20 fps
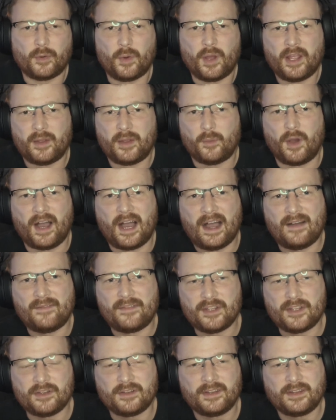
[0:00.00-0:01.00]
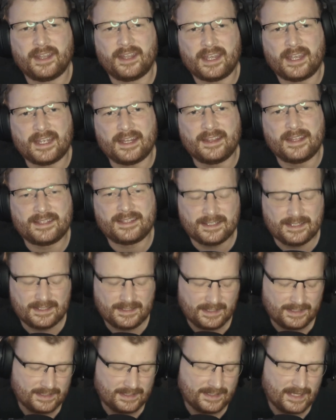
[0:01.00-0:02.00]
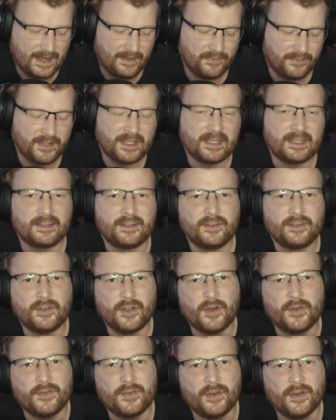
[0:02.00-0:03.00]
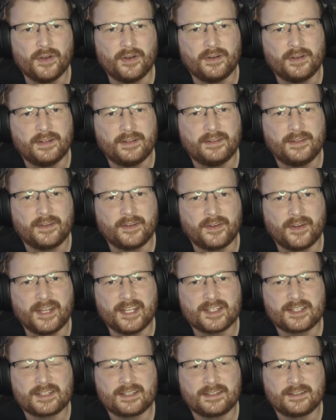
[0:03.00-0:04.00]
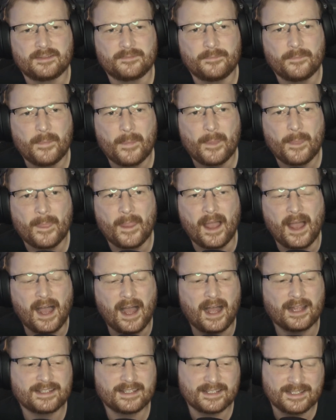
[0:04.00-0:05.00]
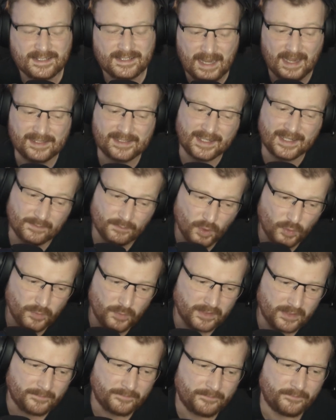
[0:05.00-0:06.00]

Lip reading: what have you, this is definitely not the greatest as it stands at the moment.